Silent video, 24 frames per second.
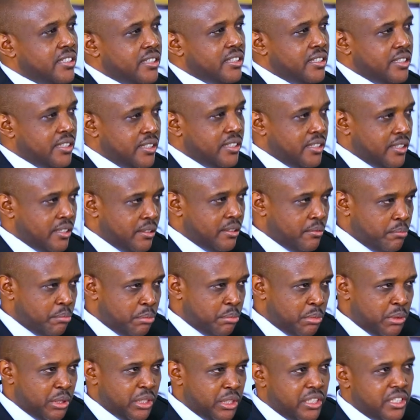omukugu
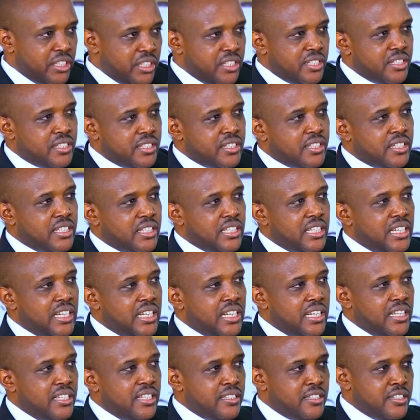agenda okubayambako
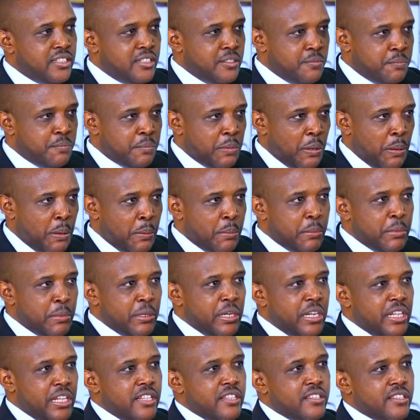okusunsula
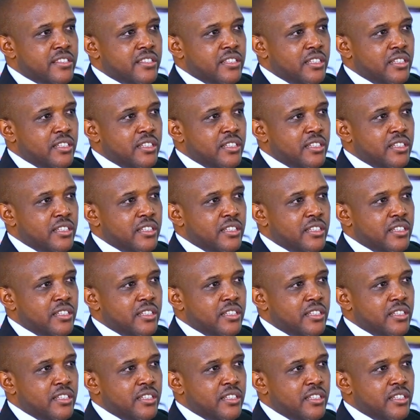ensonga